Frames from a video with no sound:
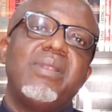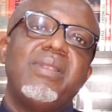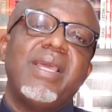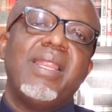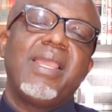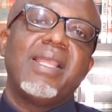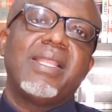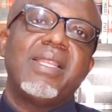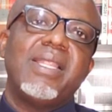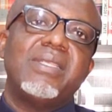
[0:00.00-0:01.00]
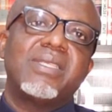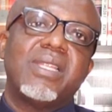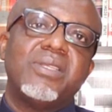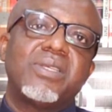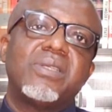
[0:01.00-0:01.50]
delegated
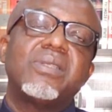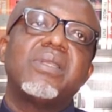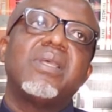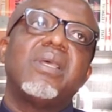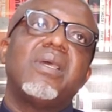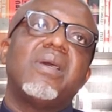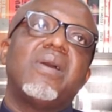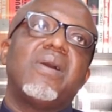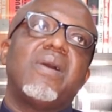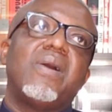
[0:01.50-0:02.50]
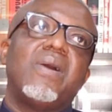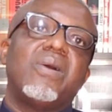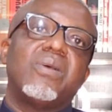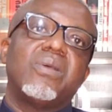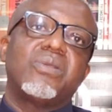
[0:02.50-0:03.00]
legislation
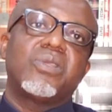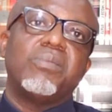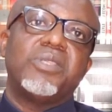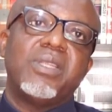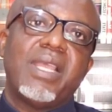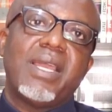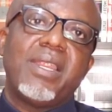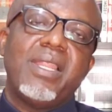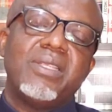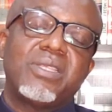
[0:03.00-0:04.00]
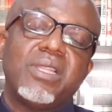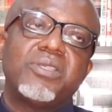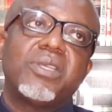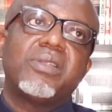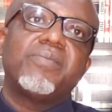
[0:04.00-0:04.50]
or subsidiary
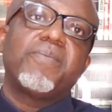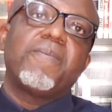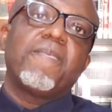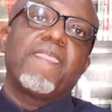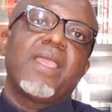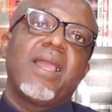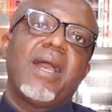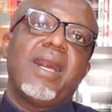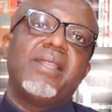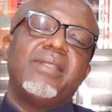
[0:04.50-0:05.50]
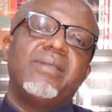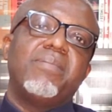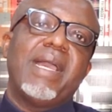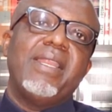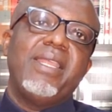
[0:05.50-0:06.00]
legislation. And
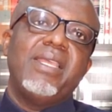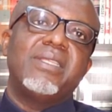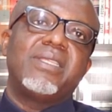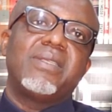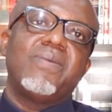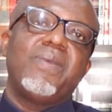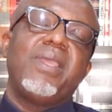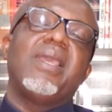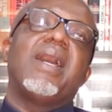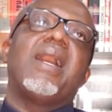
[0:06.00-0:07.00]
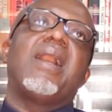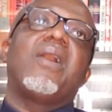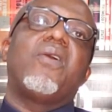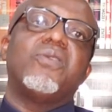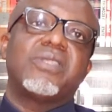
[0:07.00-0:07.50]
by this, we
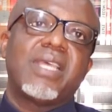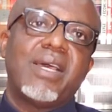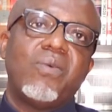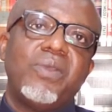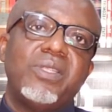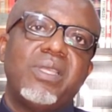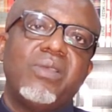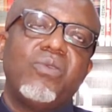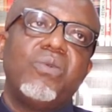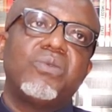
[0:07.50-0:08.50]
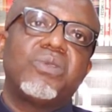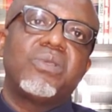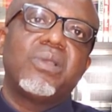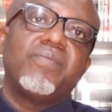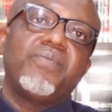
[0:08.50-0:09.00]
are concerned with the
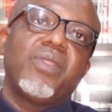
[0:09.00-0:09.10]
rules